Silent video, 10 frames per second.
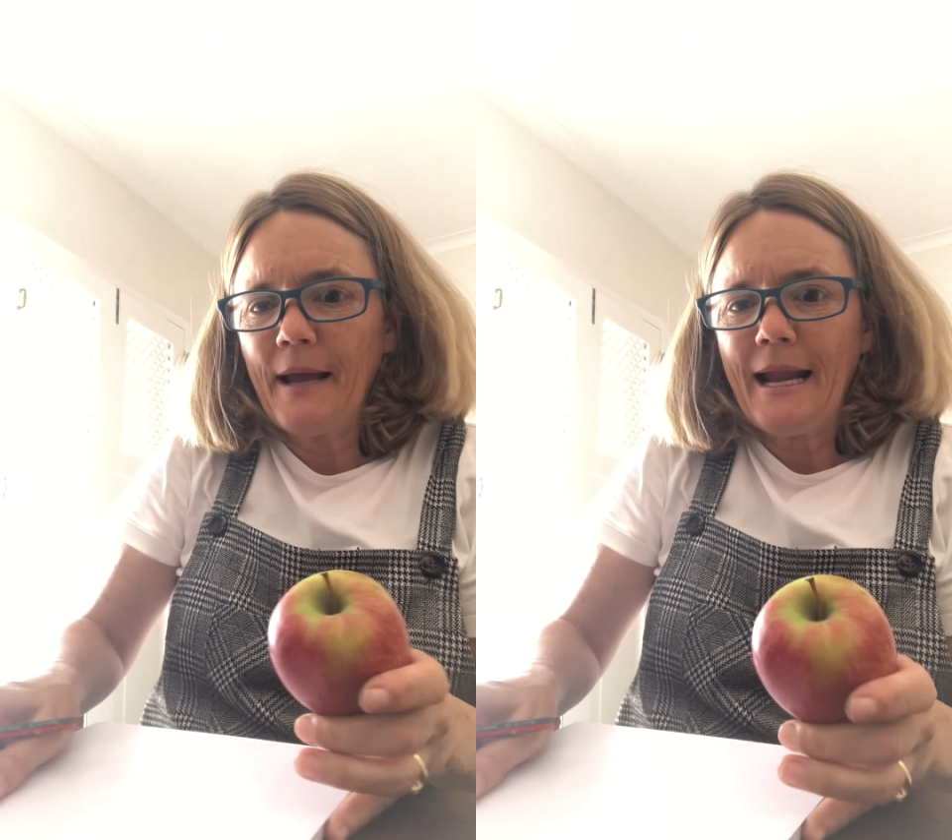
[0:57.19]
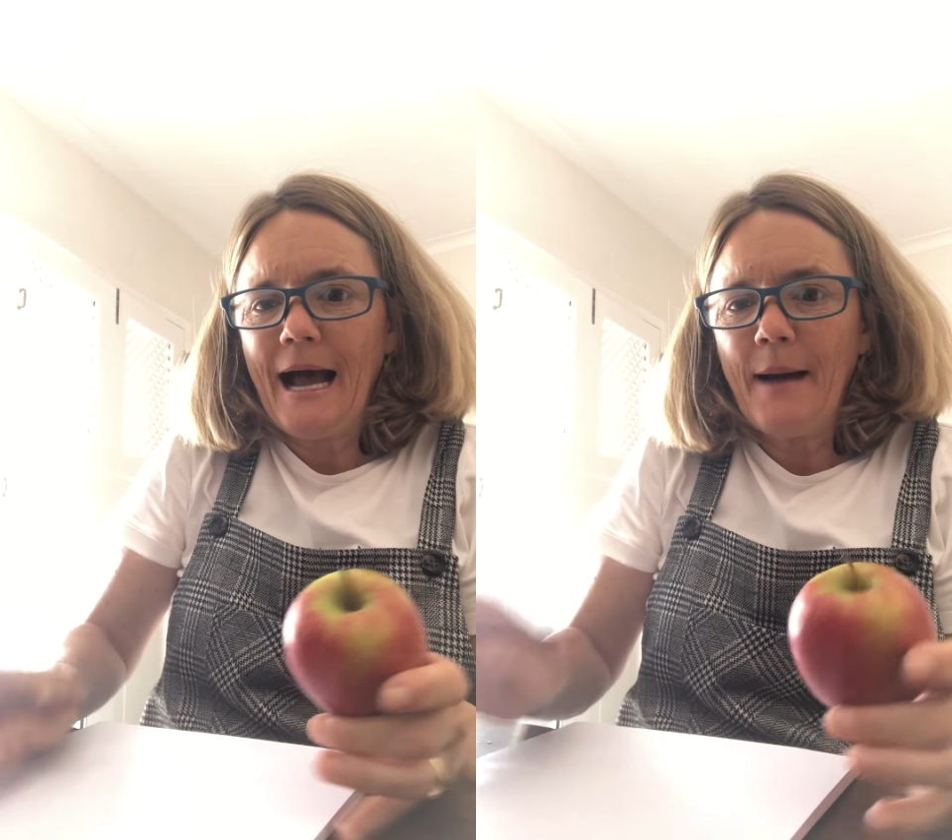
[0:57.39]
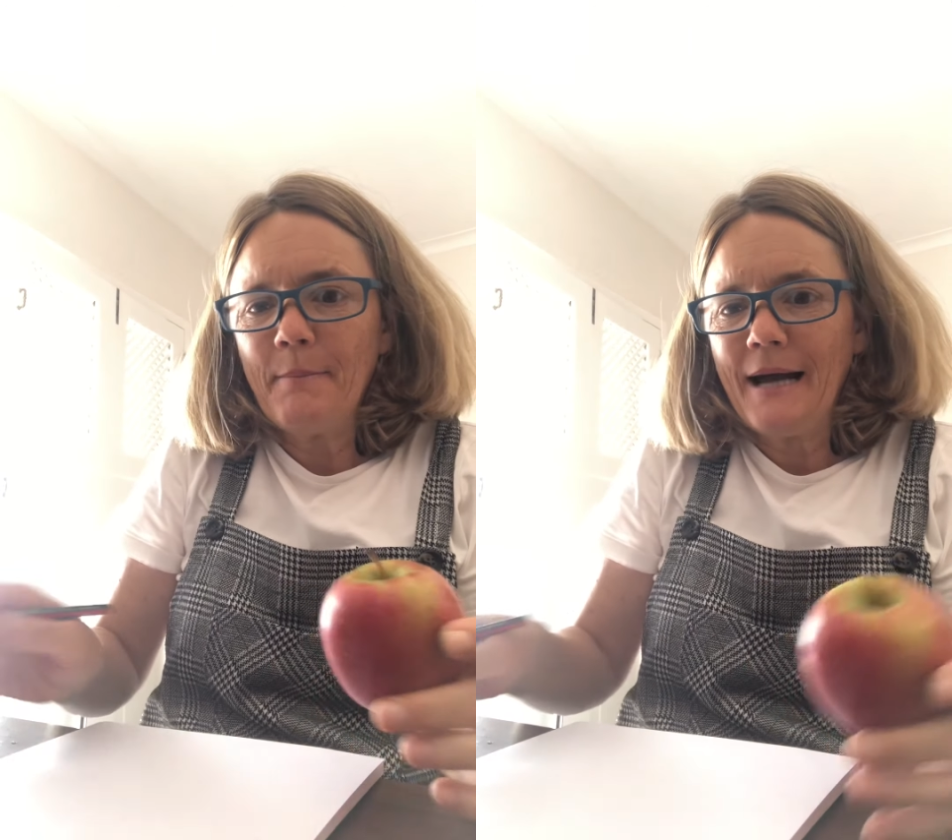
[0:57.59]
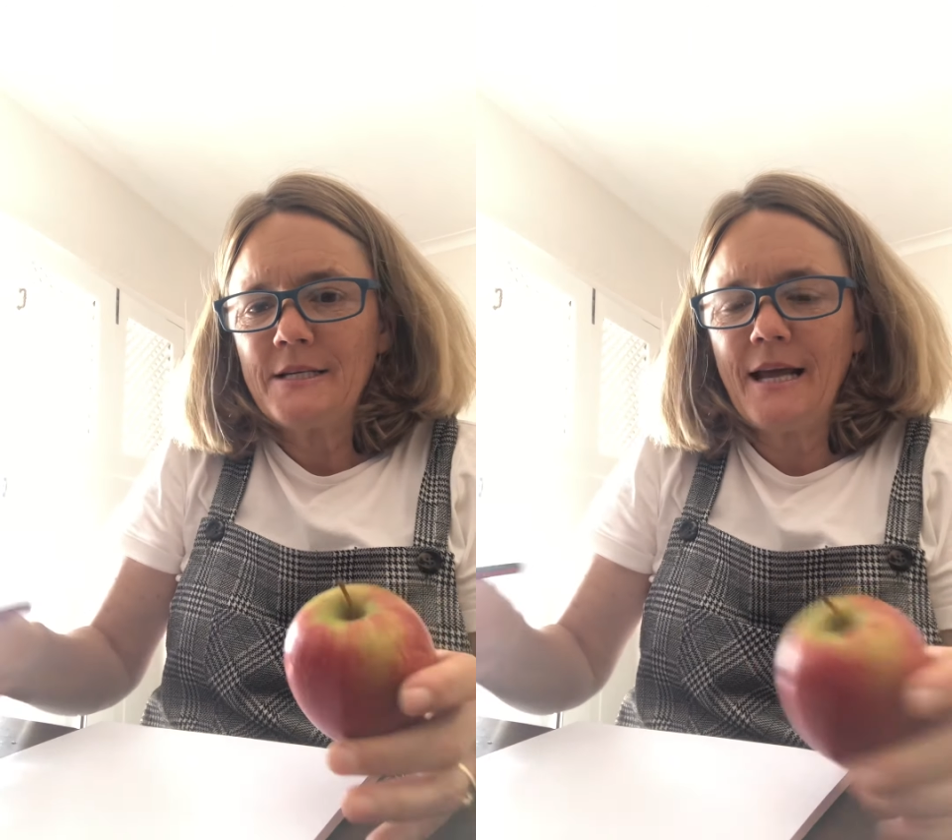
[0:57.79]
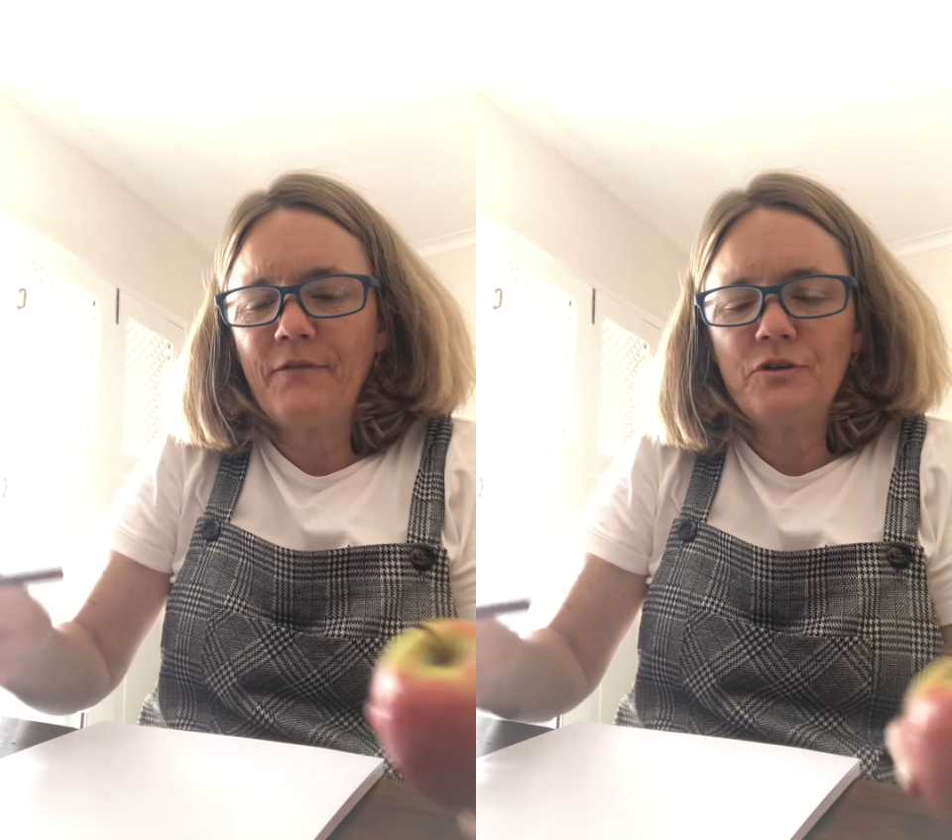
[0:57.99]
And I
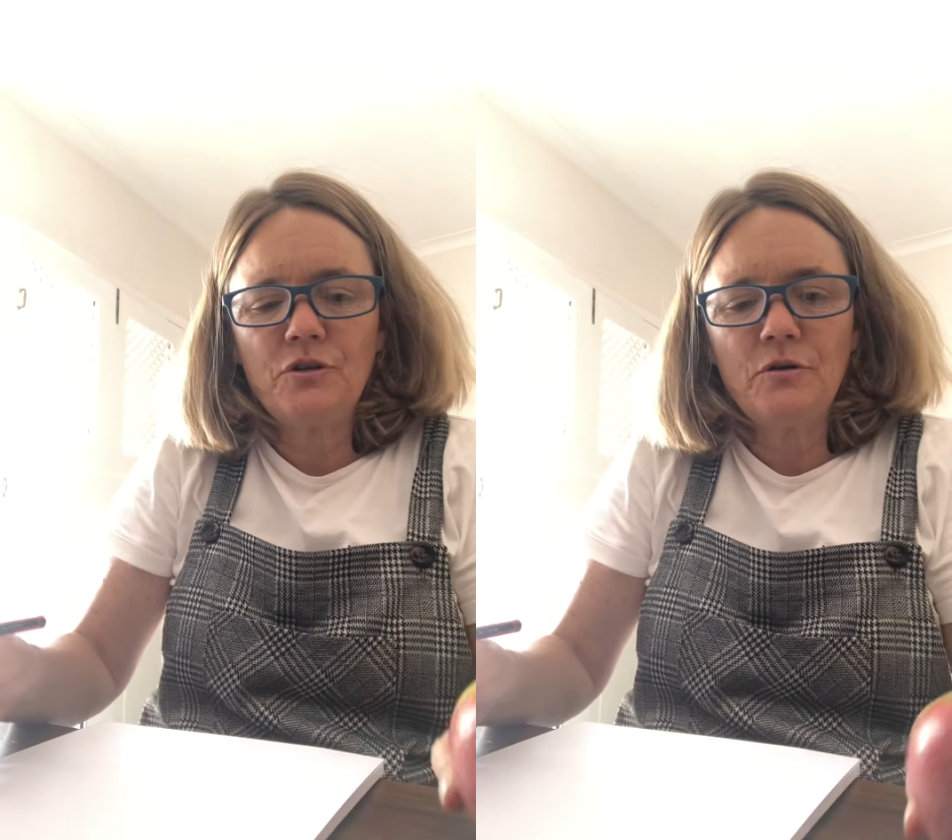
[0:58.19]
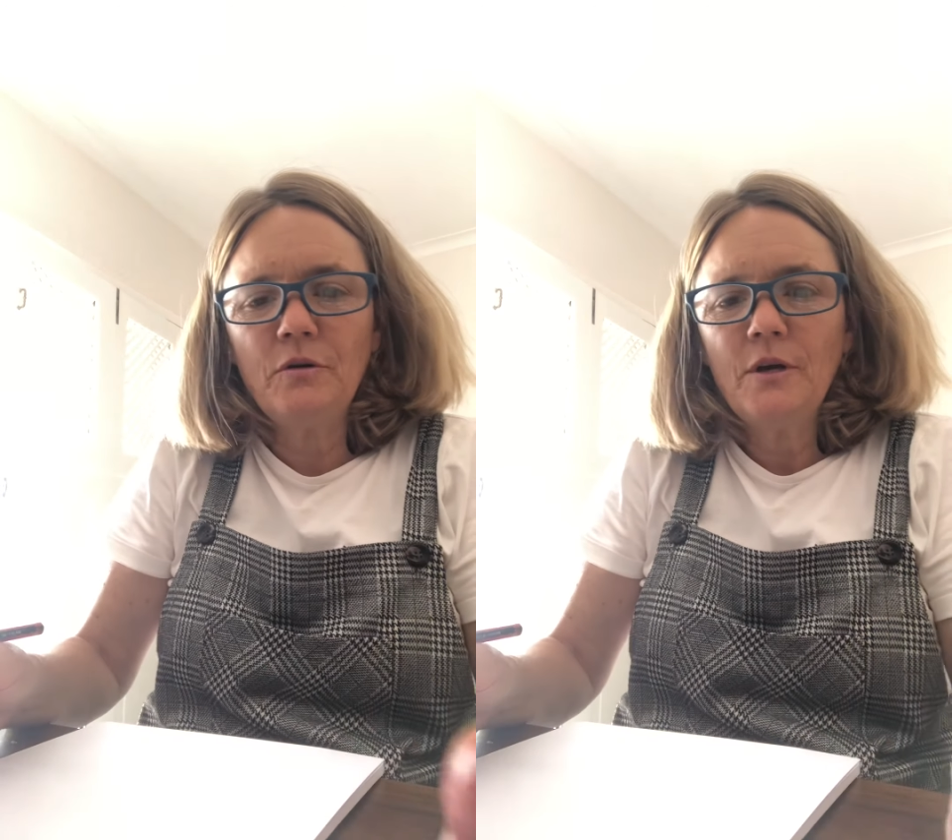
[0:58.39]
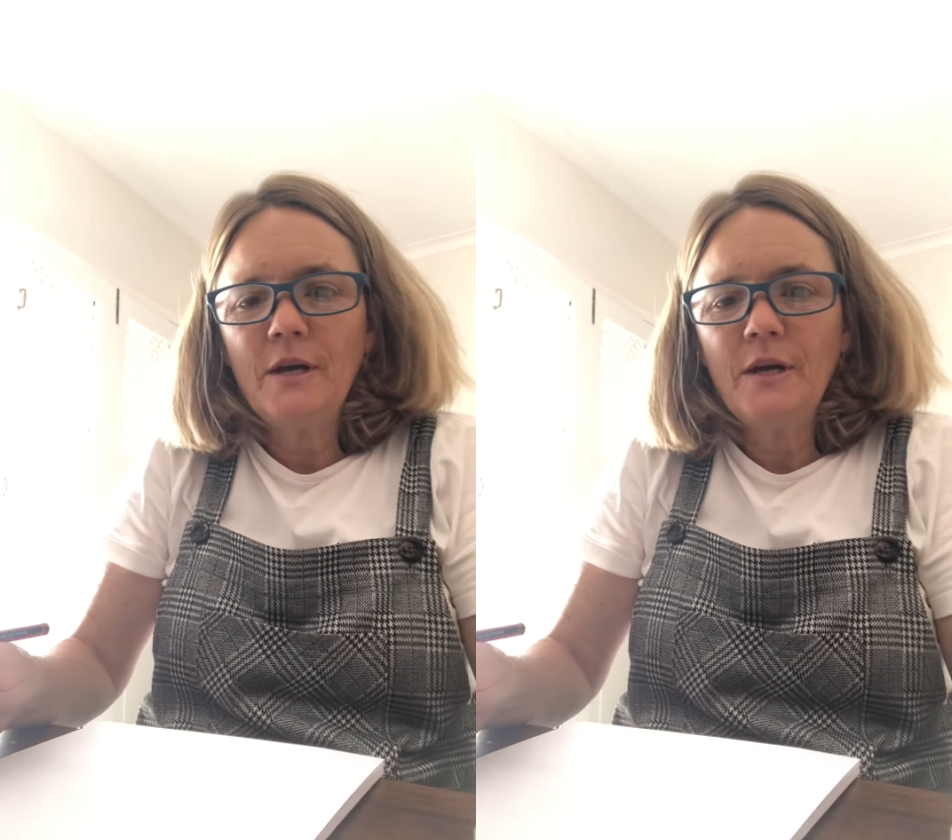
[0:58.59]
might have to